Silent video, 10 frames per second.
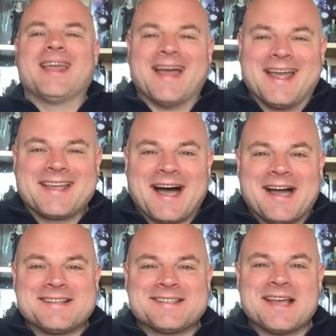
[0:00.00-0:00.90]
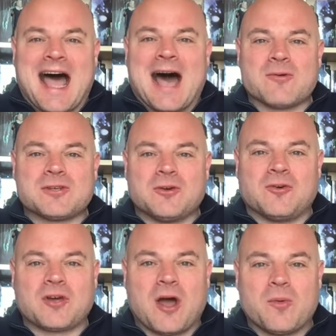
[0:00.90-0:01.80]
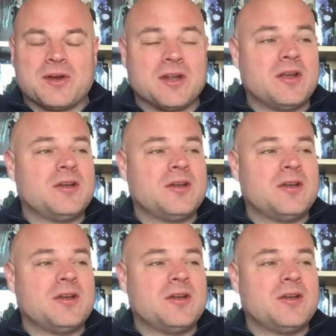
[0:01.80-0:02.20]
Hey guys, how's it all going?